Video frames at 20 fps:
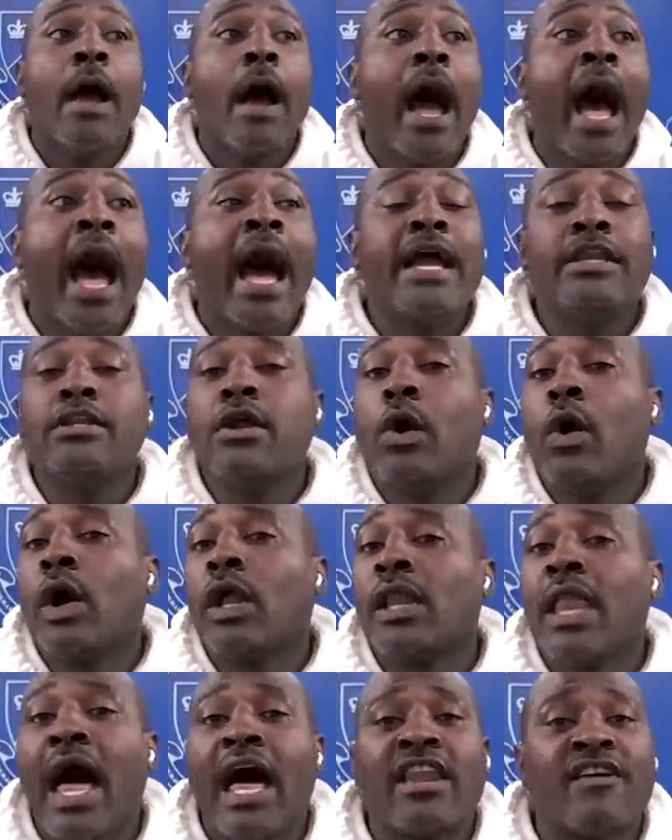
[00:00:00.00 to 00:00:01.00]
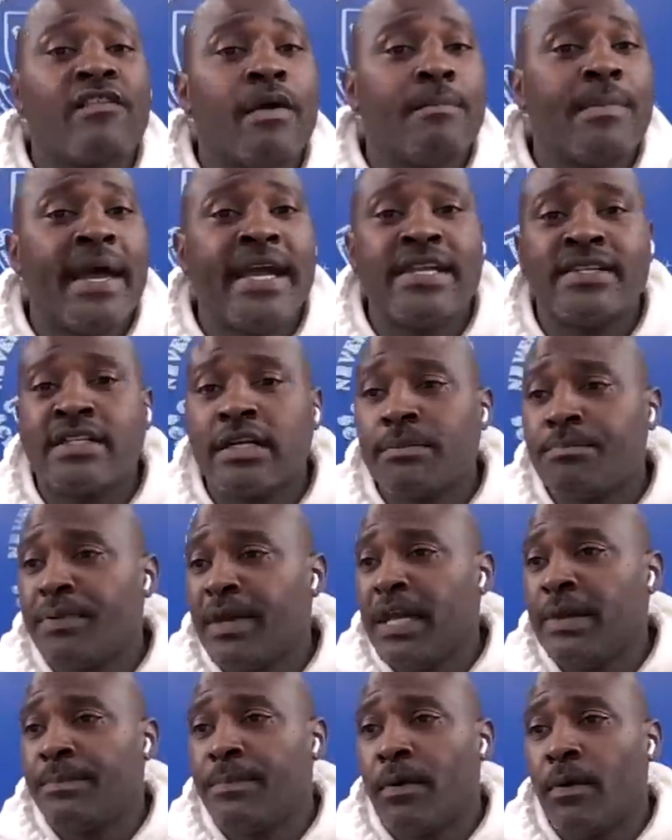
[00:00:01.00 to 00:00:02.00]
I know a lot of amazing
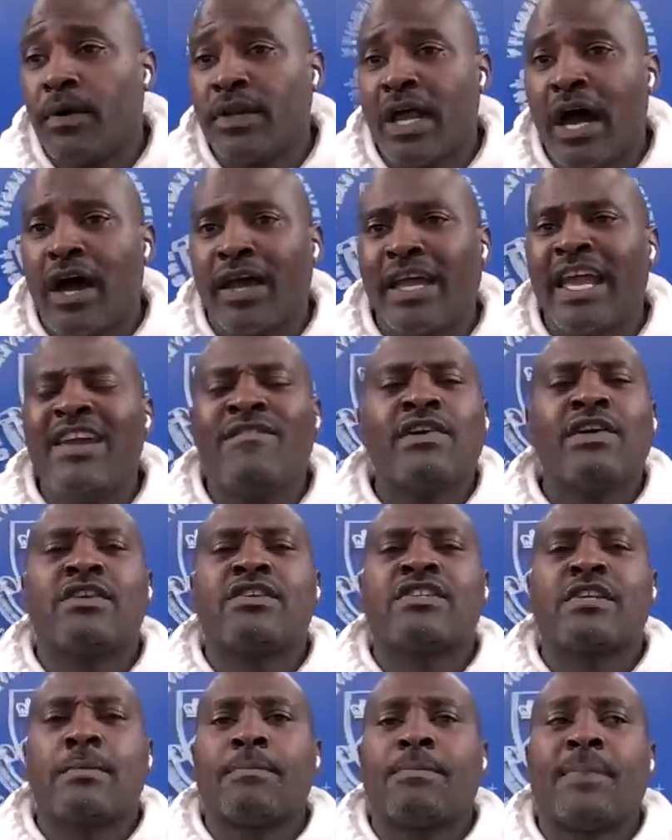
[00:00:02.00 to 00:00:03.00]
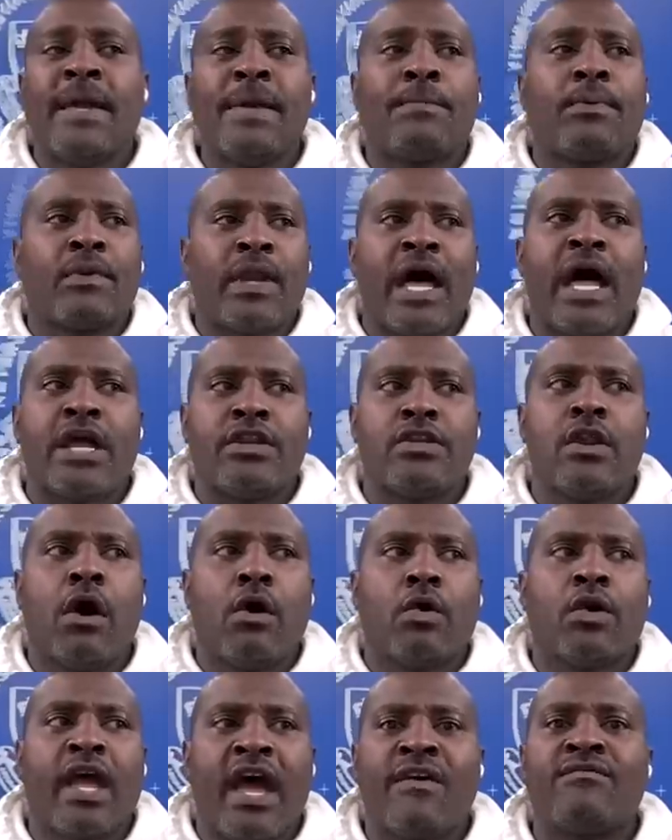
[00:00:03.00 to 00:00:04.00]
people, and even some people that I
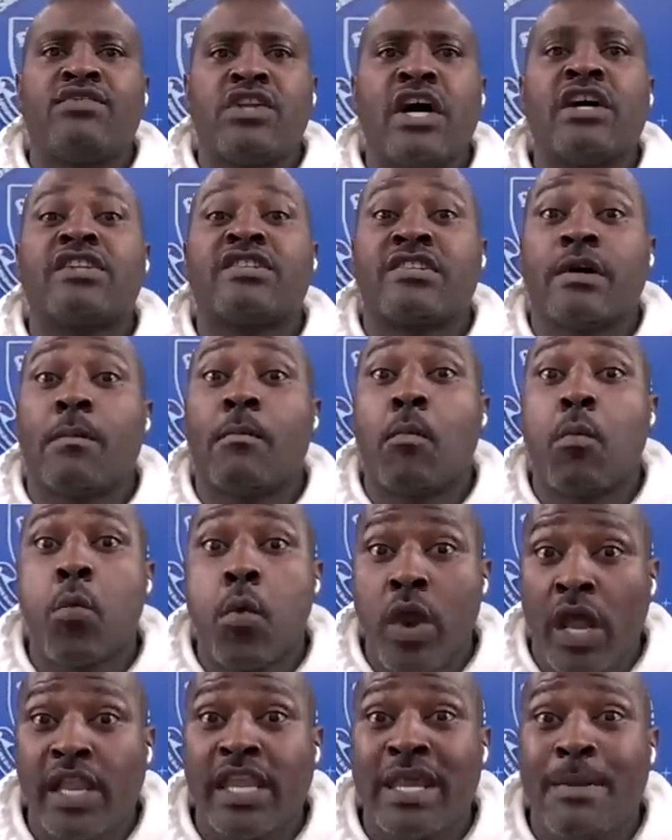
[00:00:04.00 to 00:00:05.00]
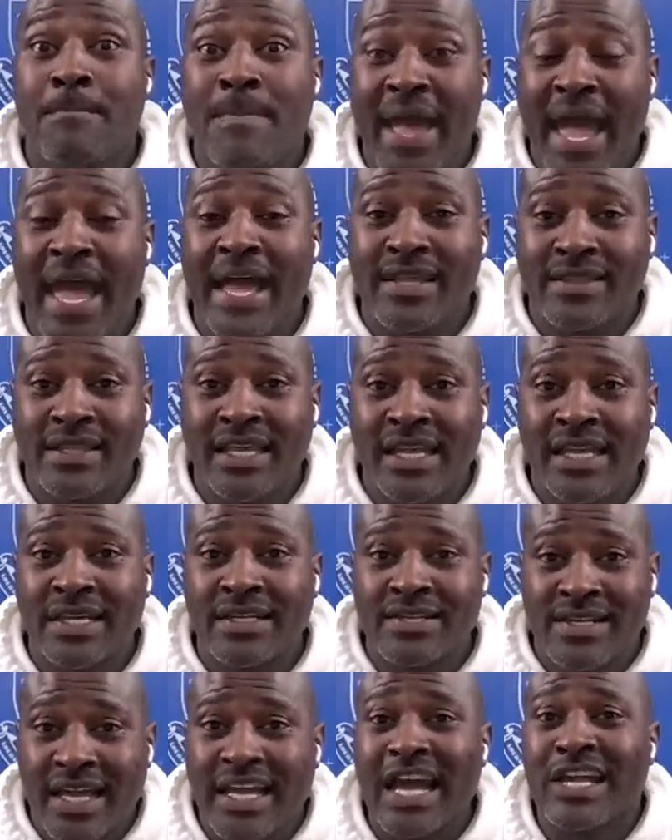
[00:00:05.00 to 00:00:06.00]
know that have done some really bad
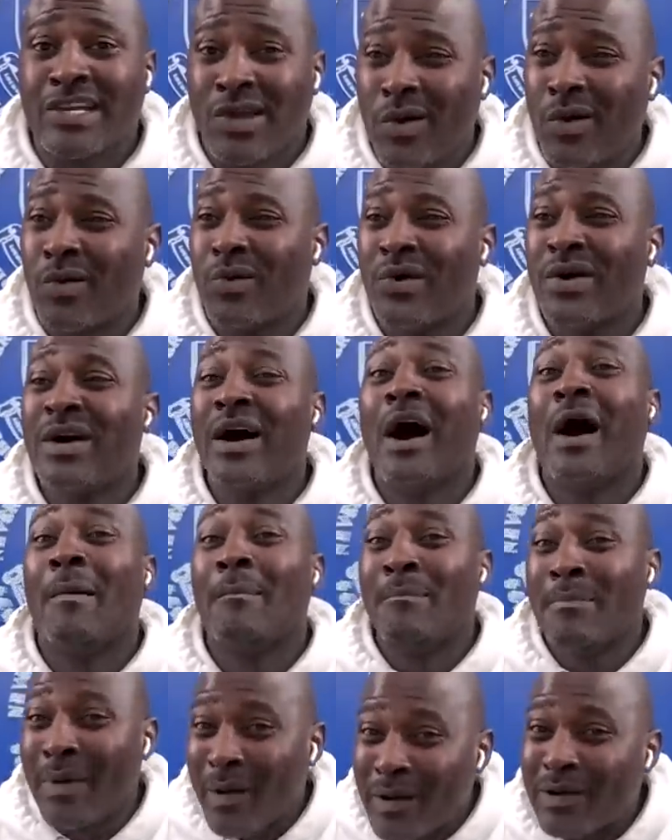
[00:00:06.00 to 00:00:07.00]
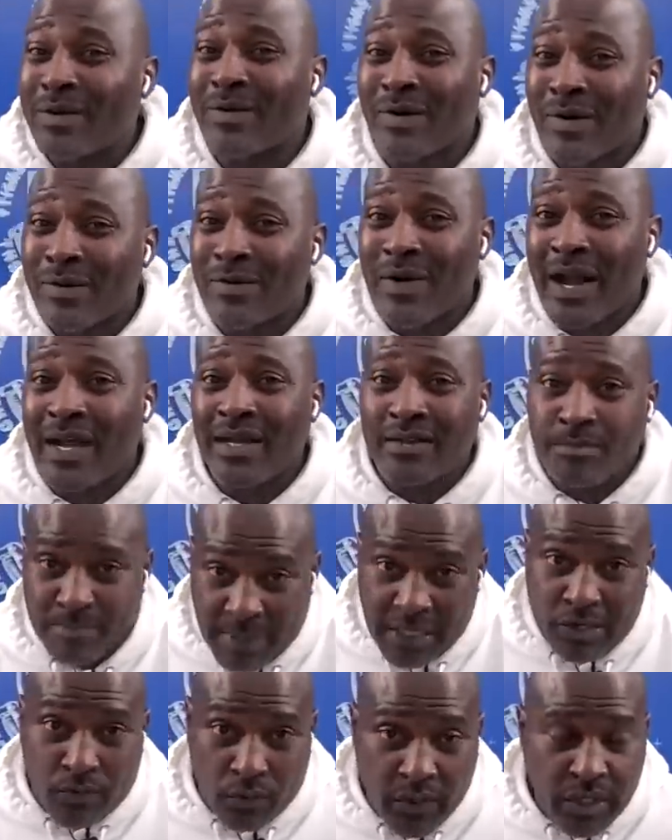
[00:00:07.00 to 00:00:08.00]
things. Like I know a murderer, right?
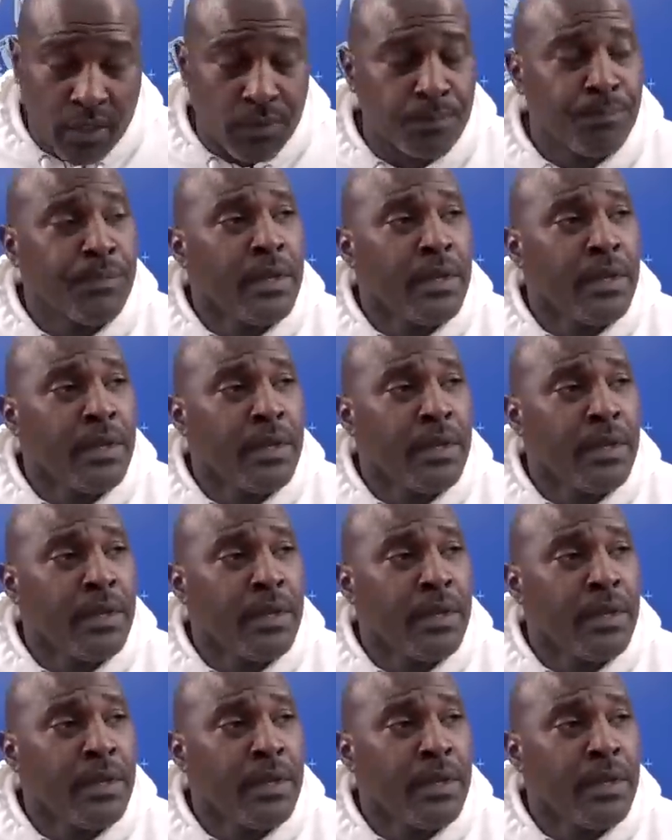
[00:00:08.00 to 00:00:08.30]
Being real.